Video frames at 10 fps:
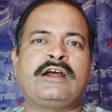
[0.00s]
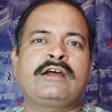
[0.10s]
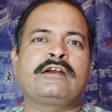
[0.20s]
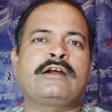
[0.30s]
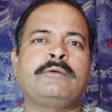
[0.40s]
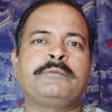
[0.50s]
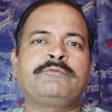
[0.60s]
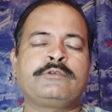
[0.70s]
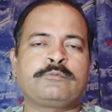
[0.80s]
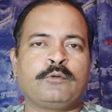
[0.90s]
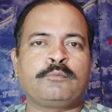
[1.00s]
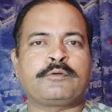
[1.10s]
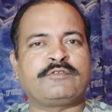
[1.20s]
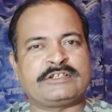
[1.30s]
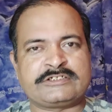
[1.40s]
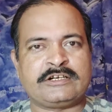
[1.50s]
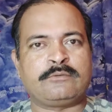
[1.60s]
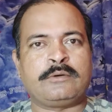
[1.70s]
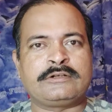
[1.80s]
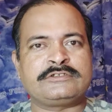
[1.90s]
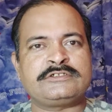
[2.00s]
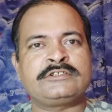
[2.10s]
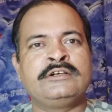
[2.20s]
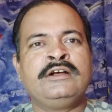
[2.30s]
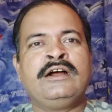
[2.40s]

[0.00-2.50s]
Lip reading: I can come up with more professional ones.